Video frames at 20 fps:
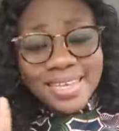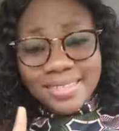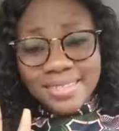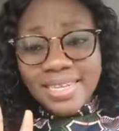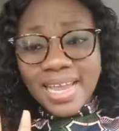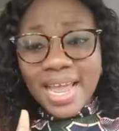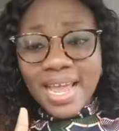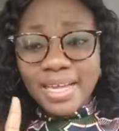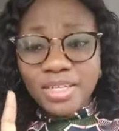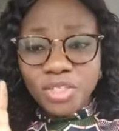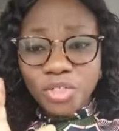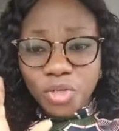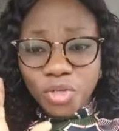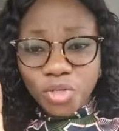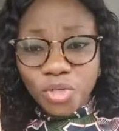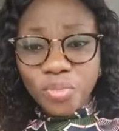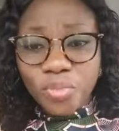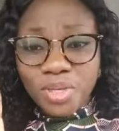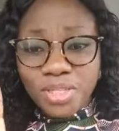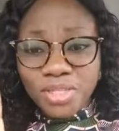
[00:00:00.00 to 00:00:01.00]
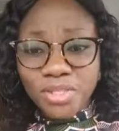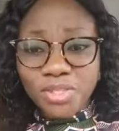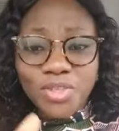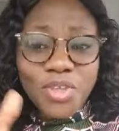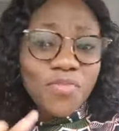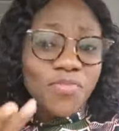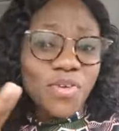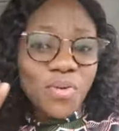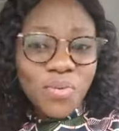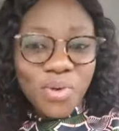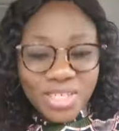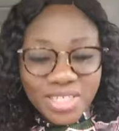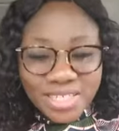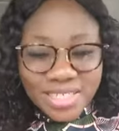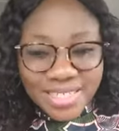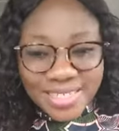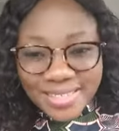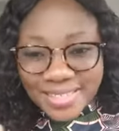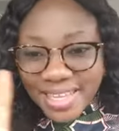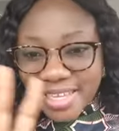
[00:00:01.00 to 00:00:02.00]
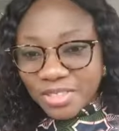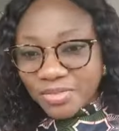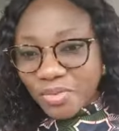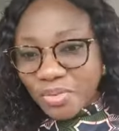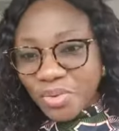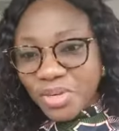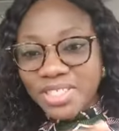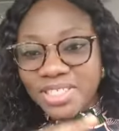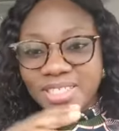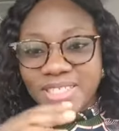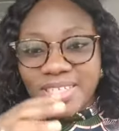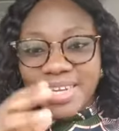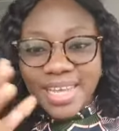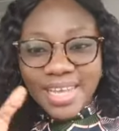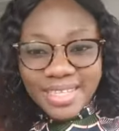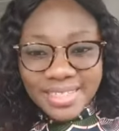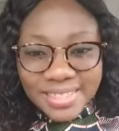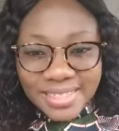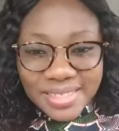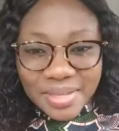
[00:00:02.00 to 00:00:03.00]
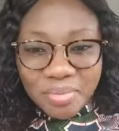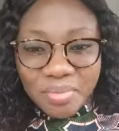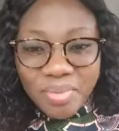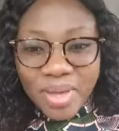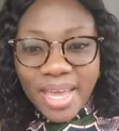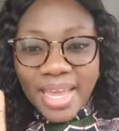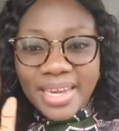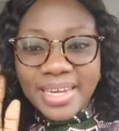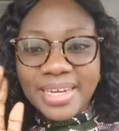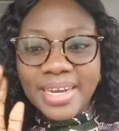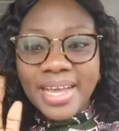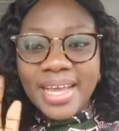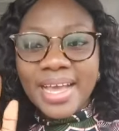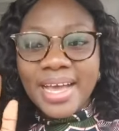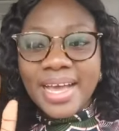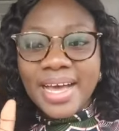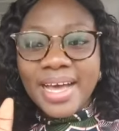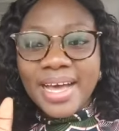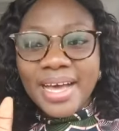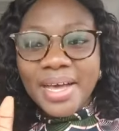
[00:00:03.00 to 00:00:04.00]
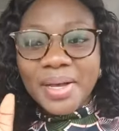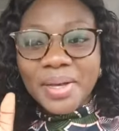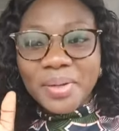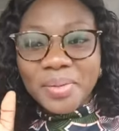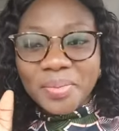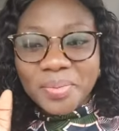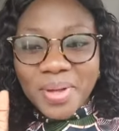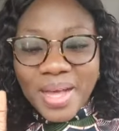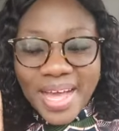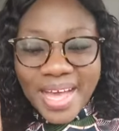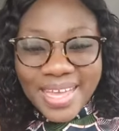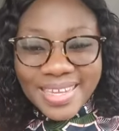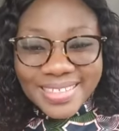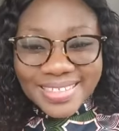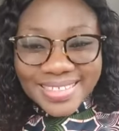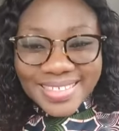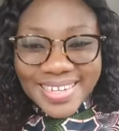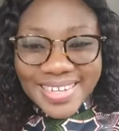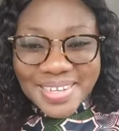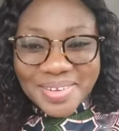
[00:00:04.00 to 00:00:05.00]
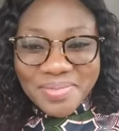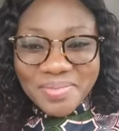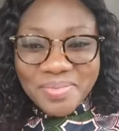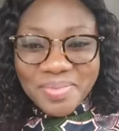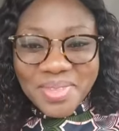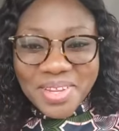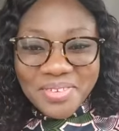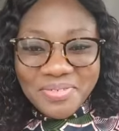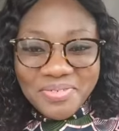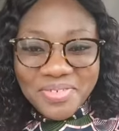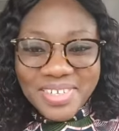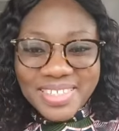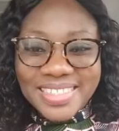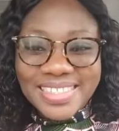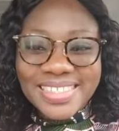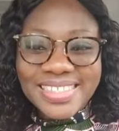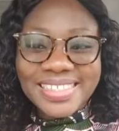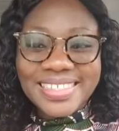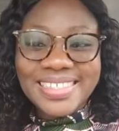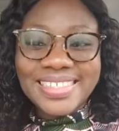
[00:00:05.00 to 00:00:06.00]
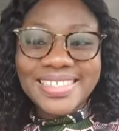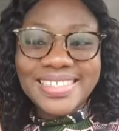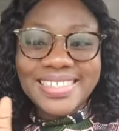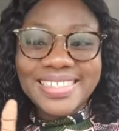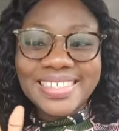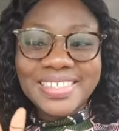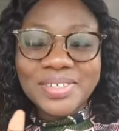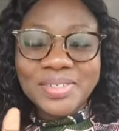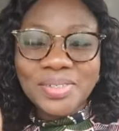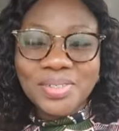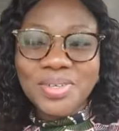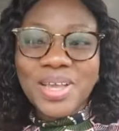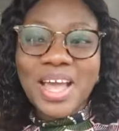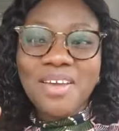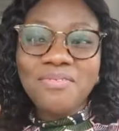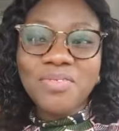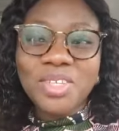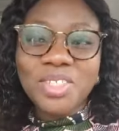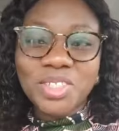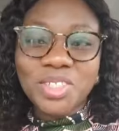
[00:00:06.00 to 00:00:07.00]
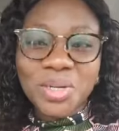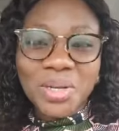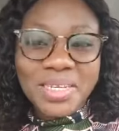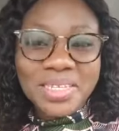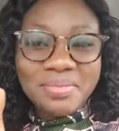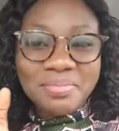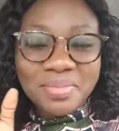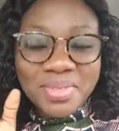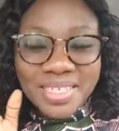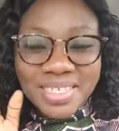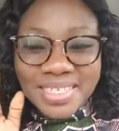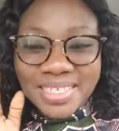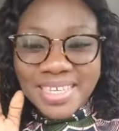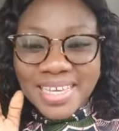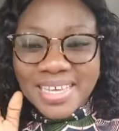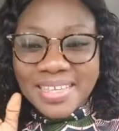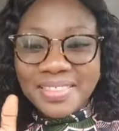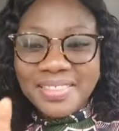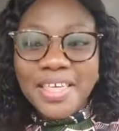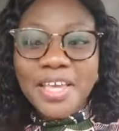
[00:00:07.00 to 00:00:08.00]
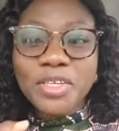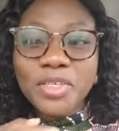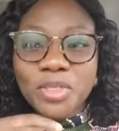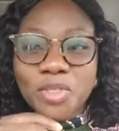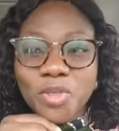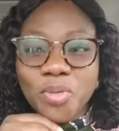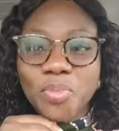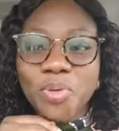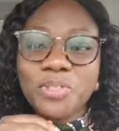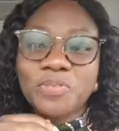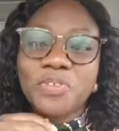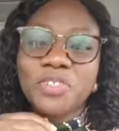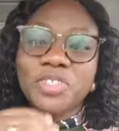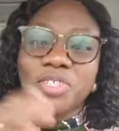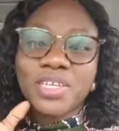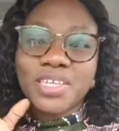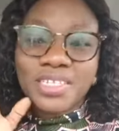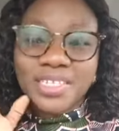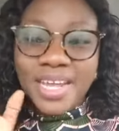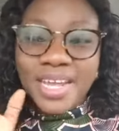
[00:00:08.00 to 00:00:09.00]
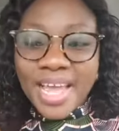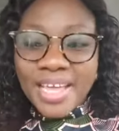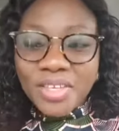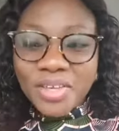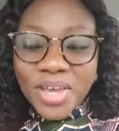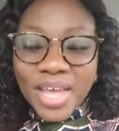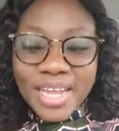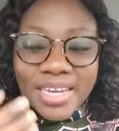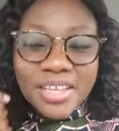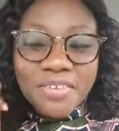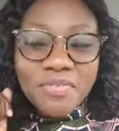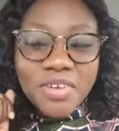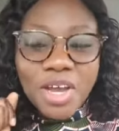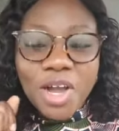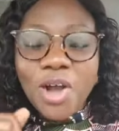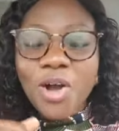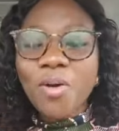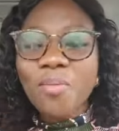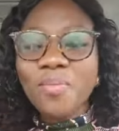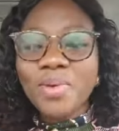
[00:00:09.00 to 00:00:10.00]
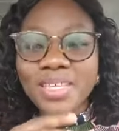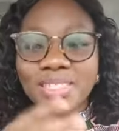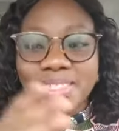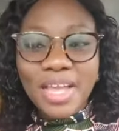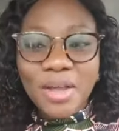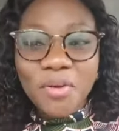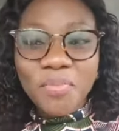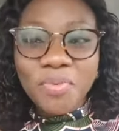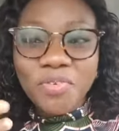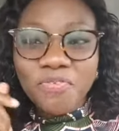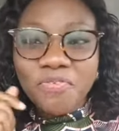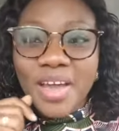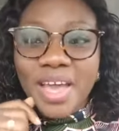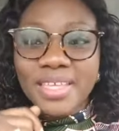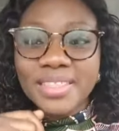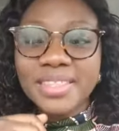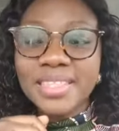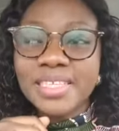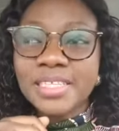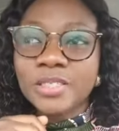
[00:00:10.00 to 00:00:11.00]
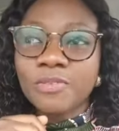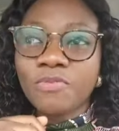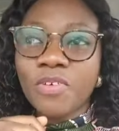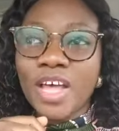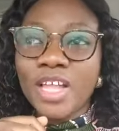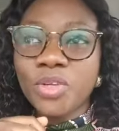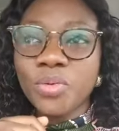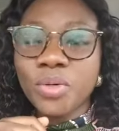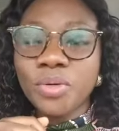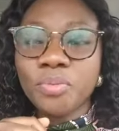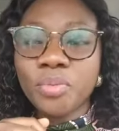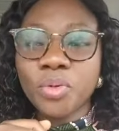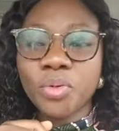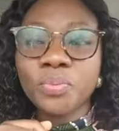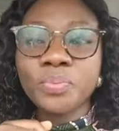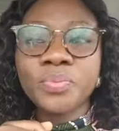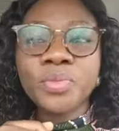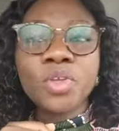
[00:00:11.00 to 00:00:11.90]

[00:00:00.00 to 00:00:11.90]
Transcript: entire document. So if you're watching, thanks for watching. I can see Ben and Nefertiti. Good to have you join me. Thank you so much for joining. You can leave a comment. I hope you find this valuable.